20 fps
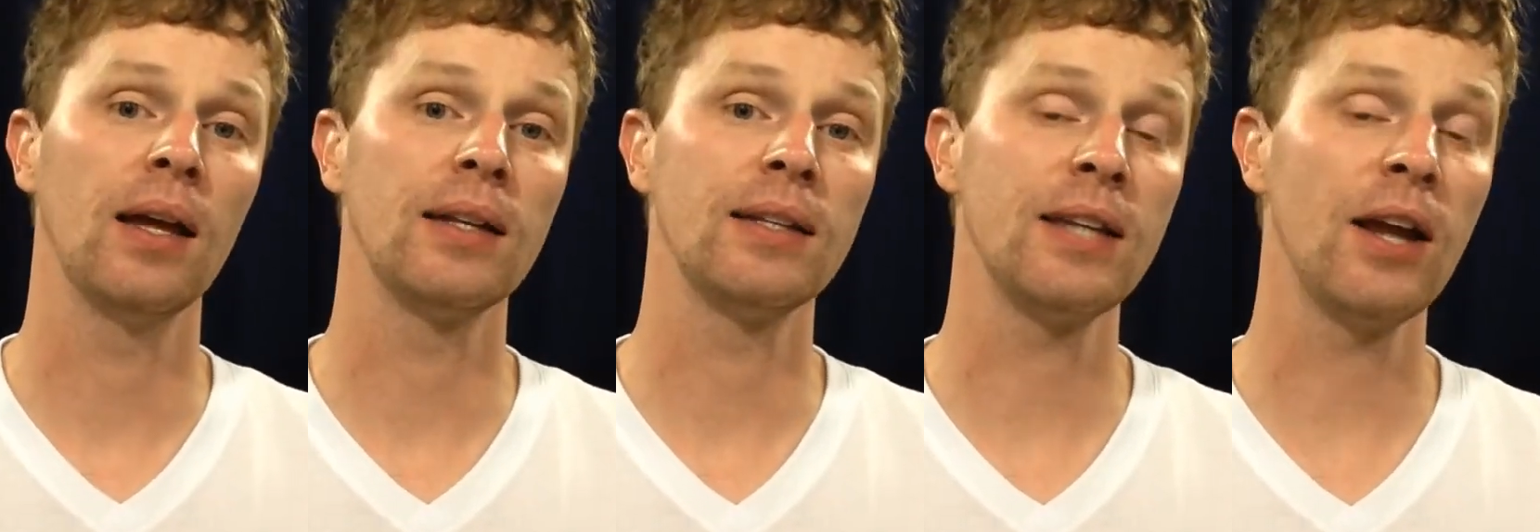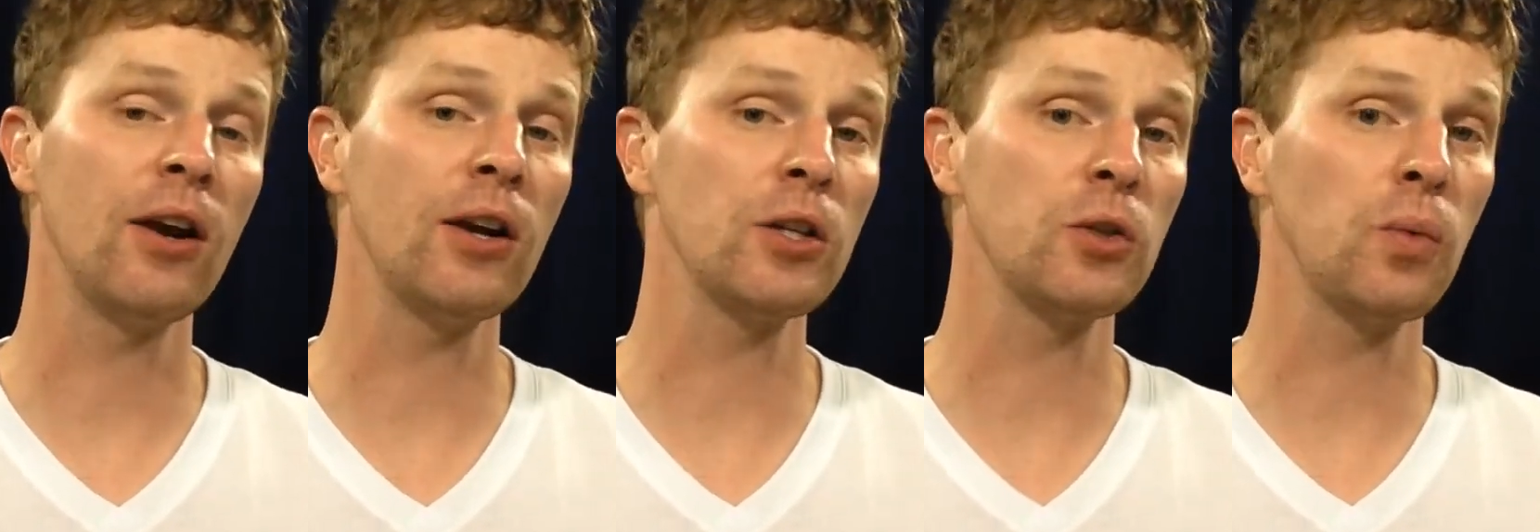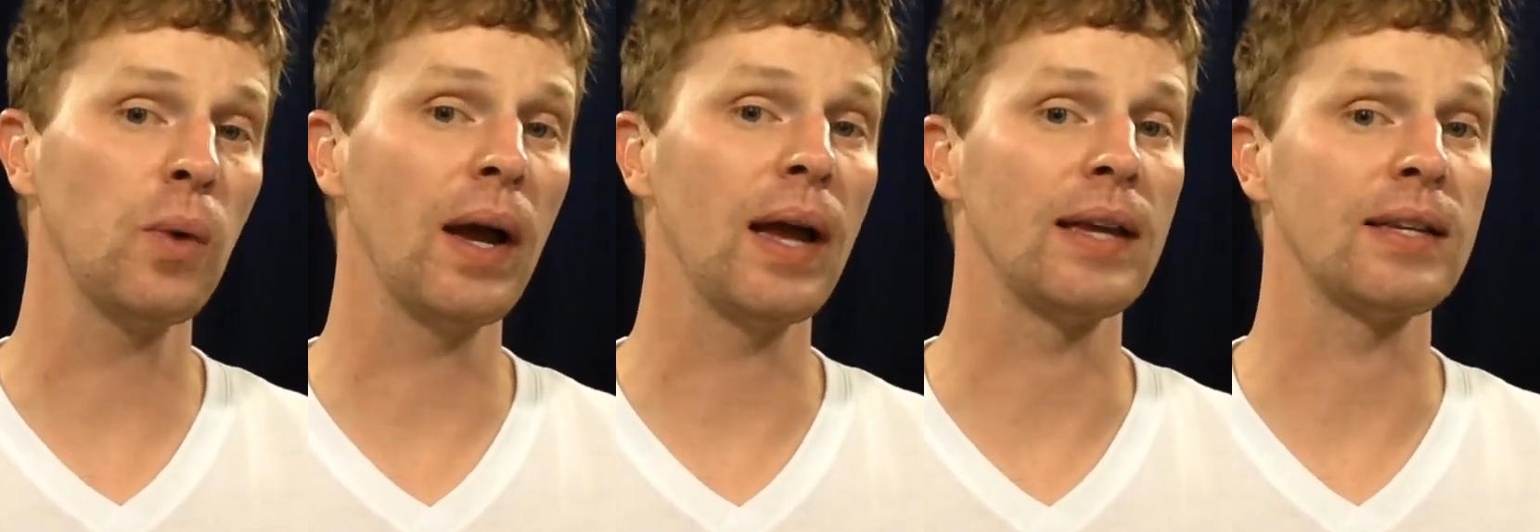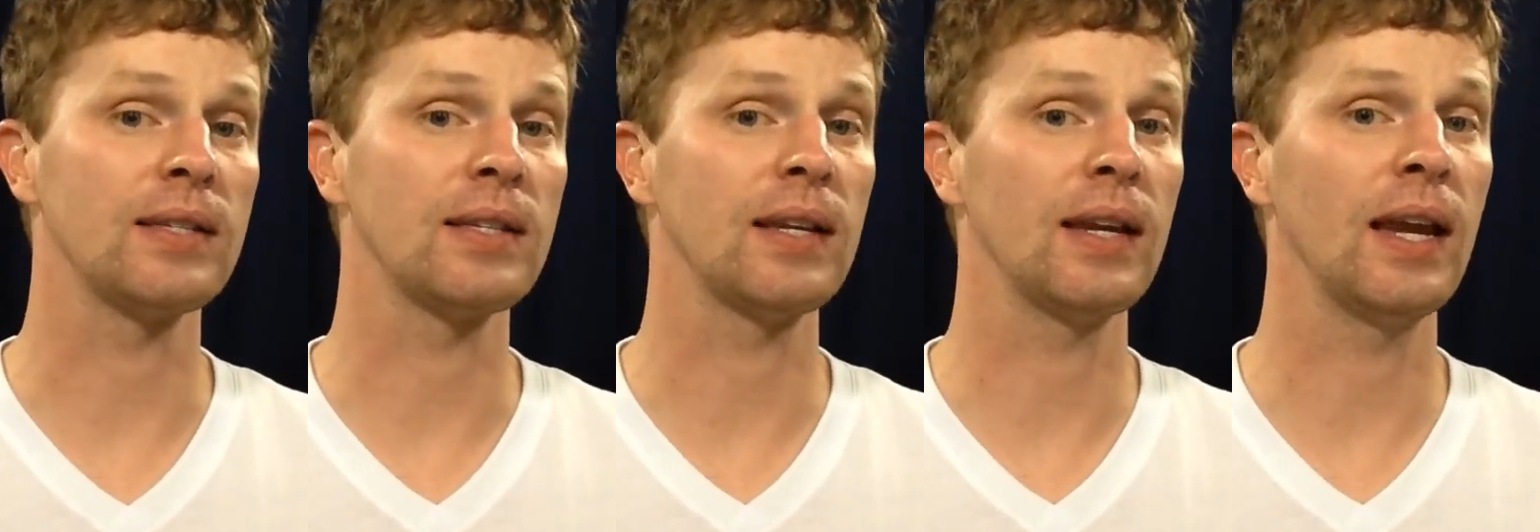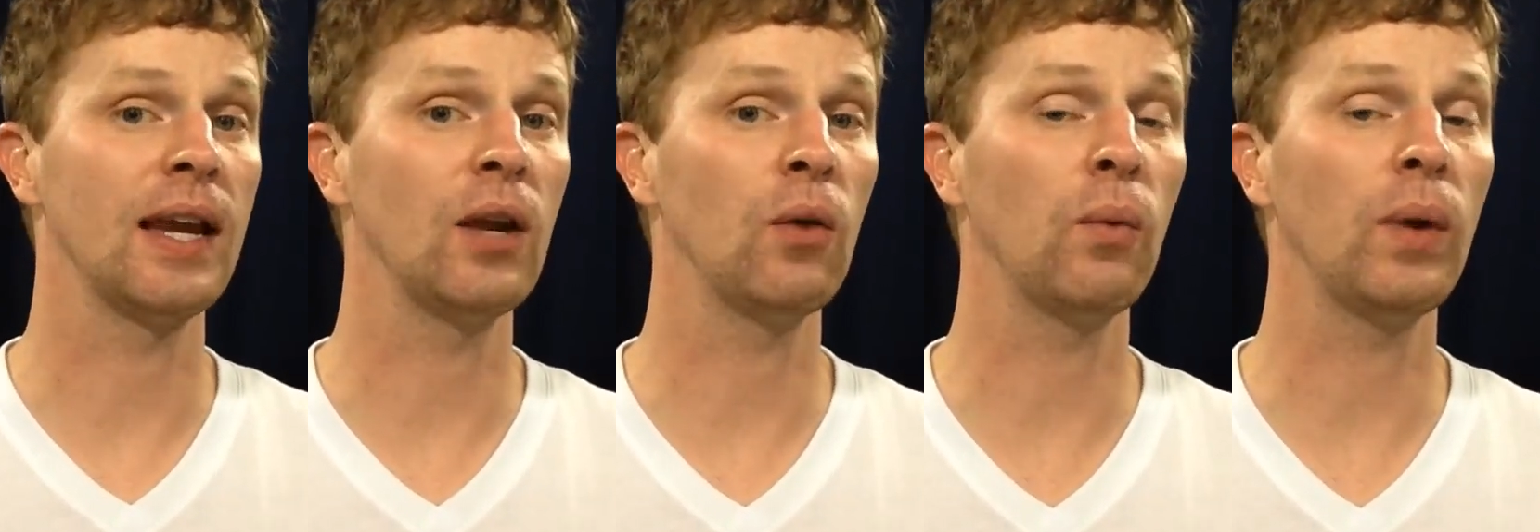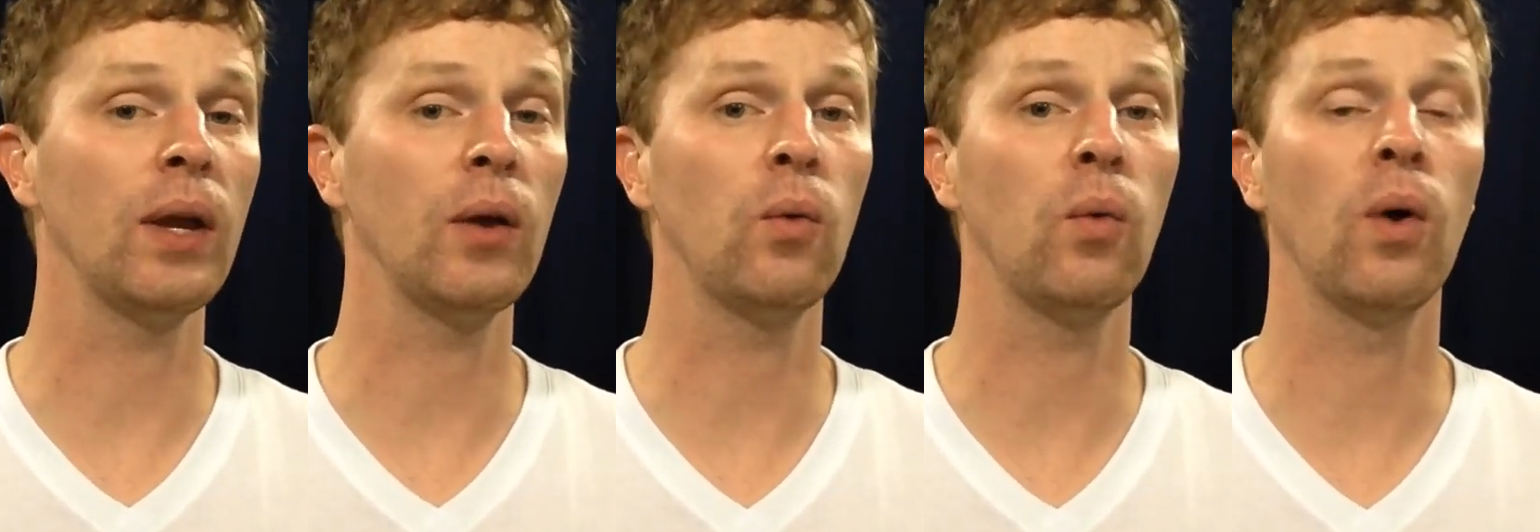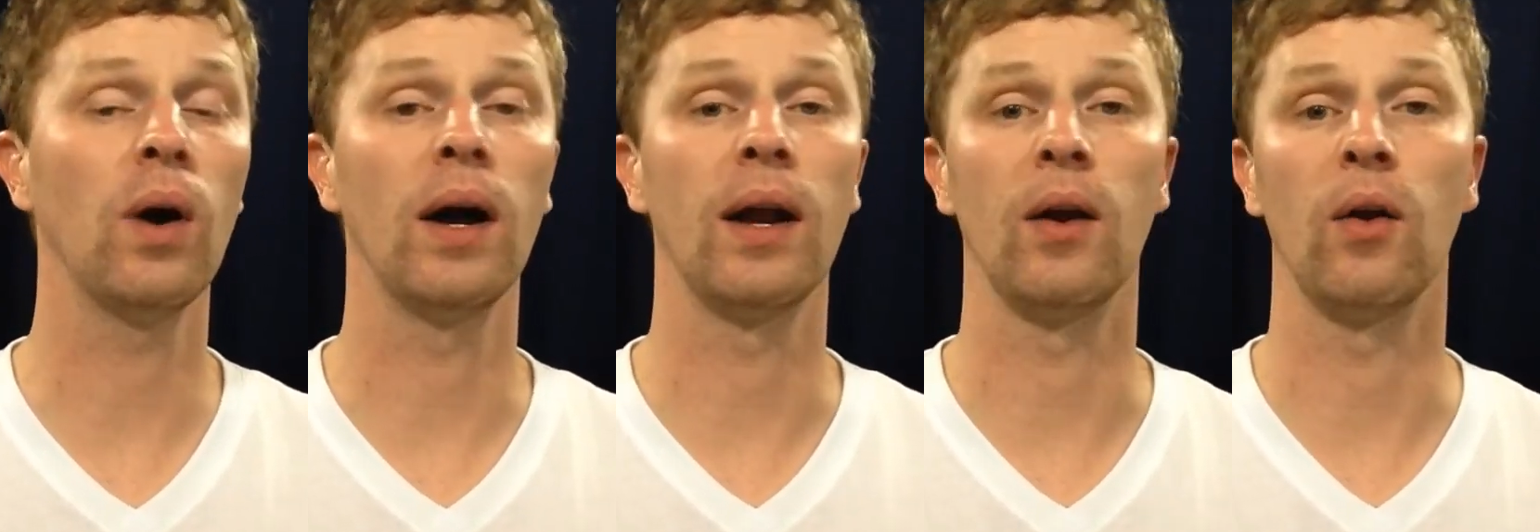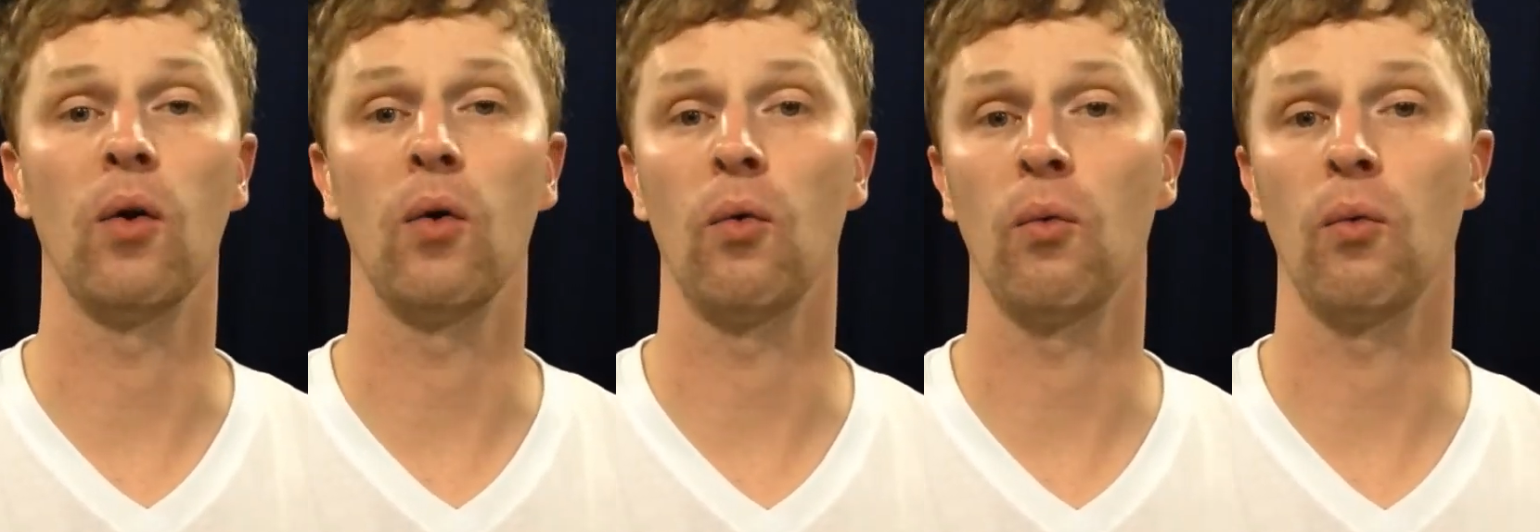Terrence West, in week one,